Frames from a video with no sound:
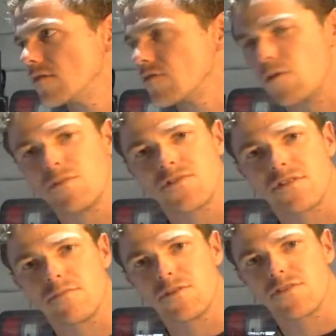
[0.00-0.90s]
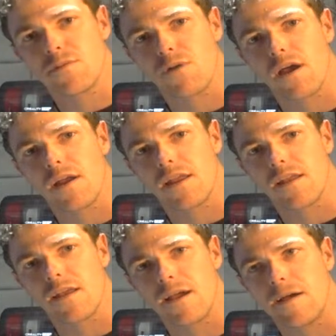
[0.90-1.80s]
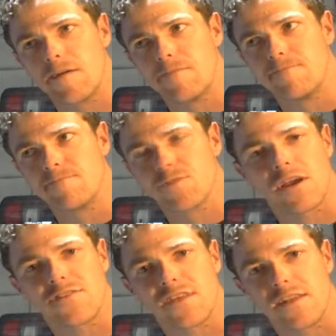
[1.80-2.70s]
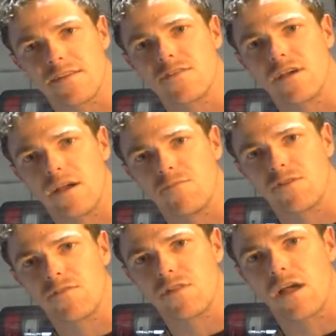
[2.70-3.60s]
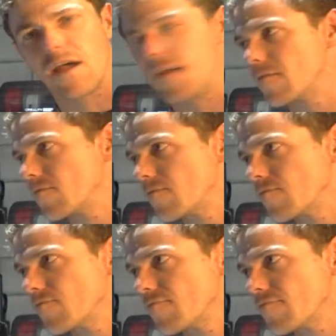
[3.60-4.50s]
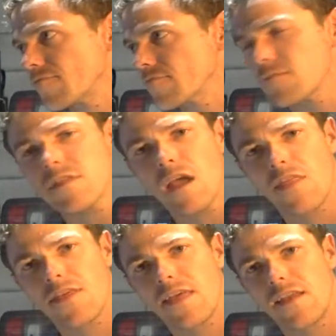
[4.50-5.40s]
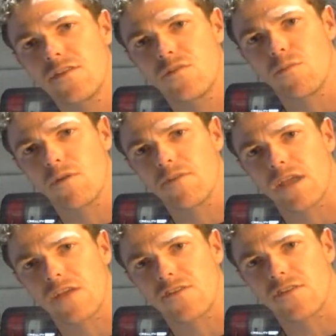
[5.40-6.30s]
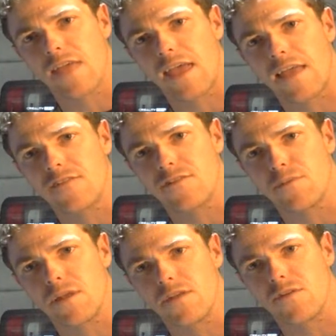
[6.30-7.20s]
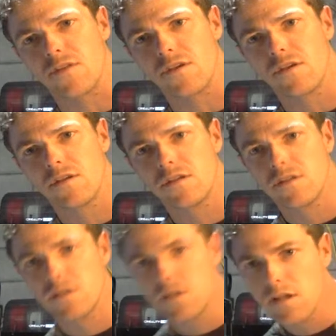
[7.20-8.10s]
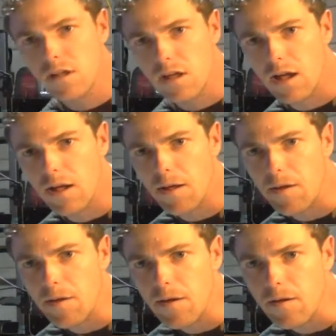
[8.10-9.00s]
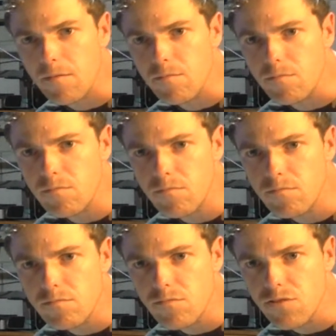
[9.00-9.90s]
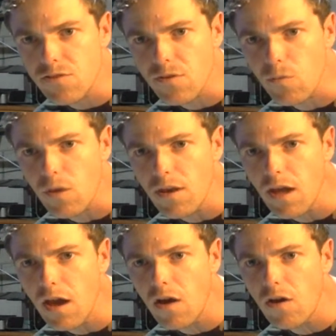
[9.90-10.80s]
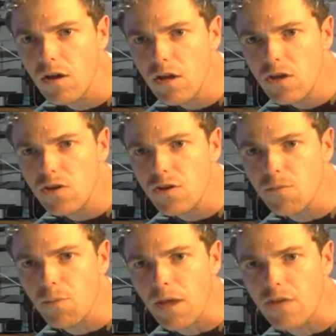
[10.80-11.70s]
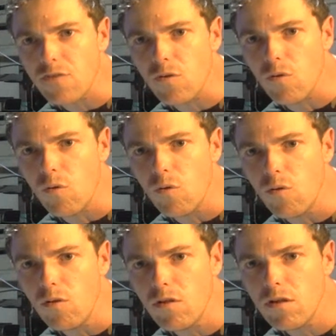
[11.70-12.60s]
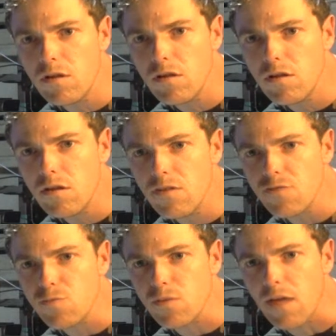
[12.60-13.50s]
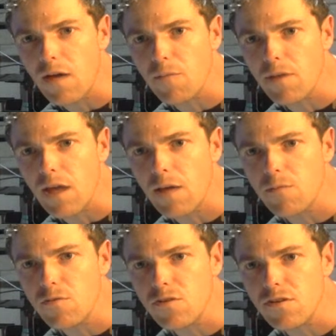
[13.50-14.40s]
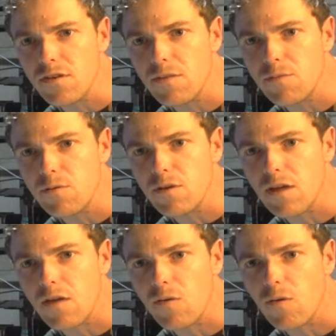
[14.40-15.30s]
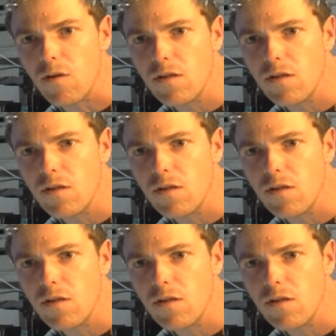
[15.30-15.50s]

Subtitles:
So Mr. Browning, grandson, to fly it. So I think they had to do a modification on the hands to be able to do it. Says, I wonder how you can paint all this without being able to TPU it at all.